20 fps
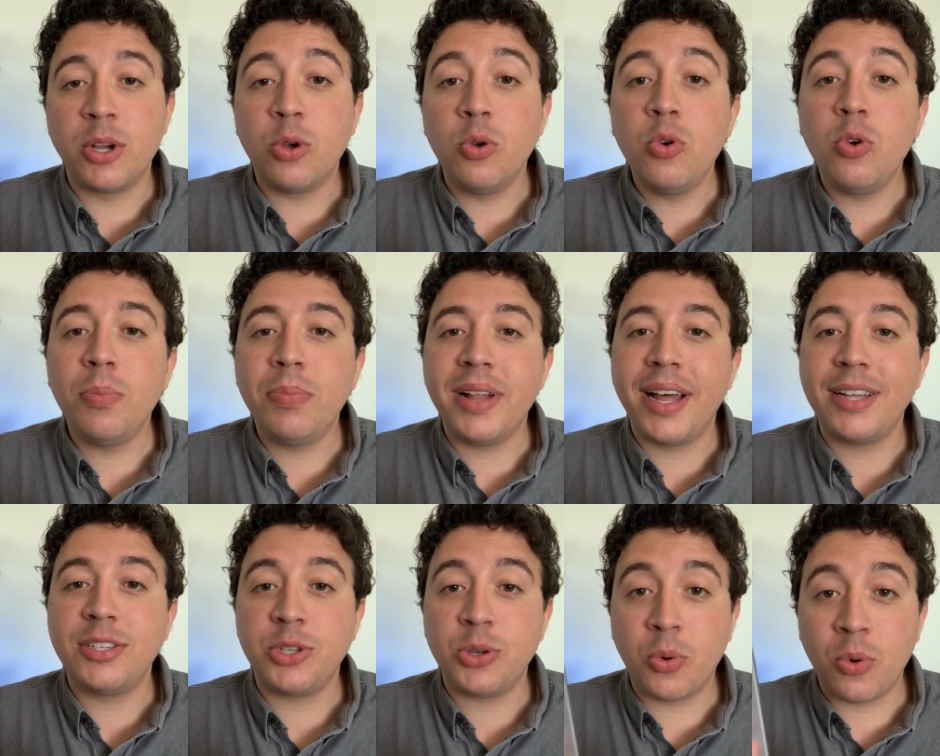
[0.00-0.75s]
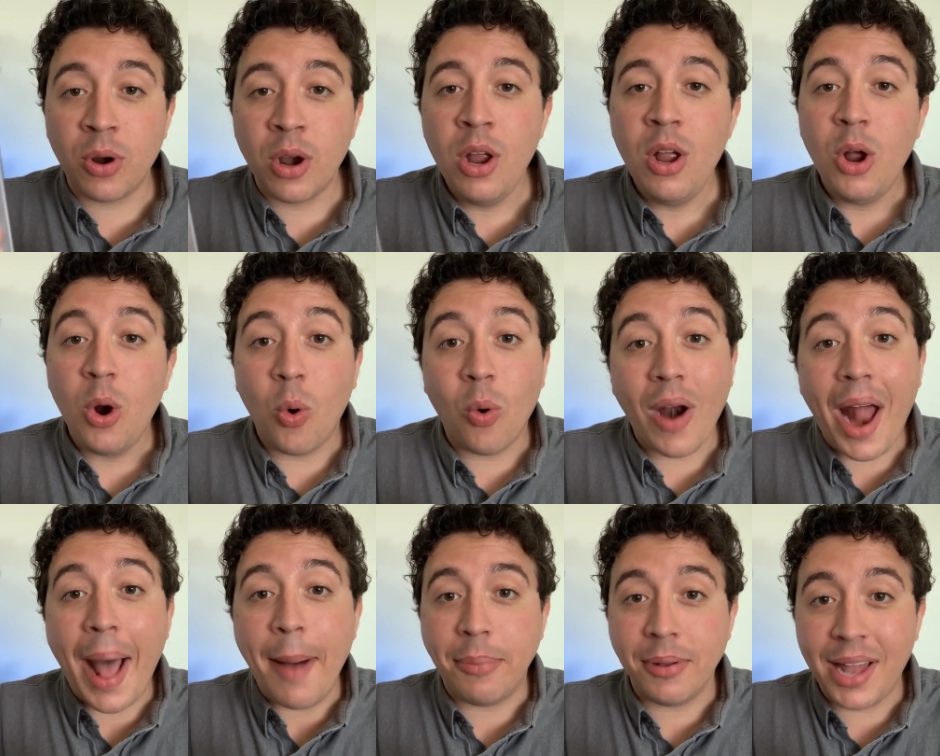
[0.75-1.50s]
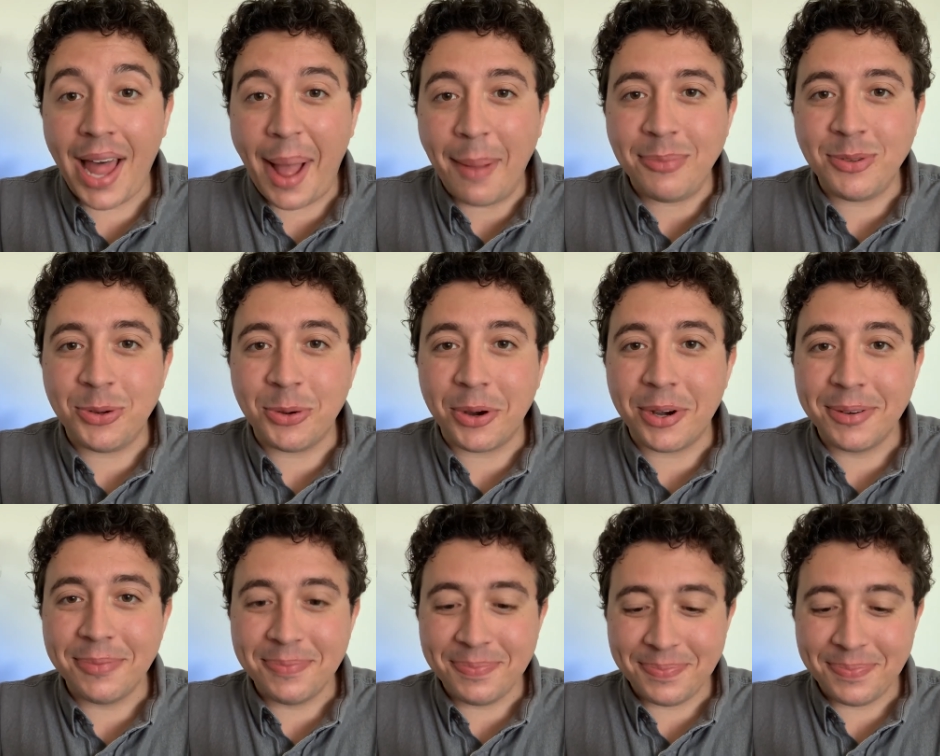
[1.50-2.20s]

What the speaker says: the Google Play Store or Apple App Store.